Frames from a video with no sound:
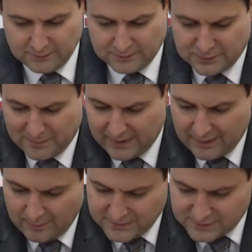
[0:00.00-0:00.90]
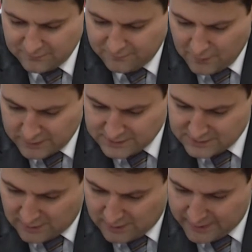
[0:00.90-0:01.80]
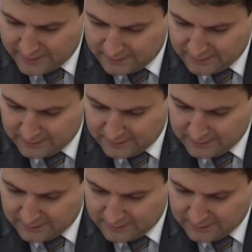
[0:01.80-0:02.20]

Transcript: So Mike, help us focus on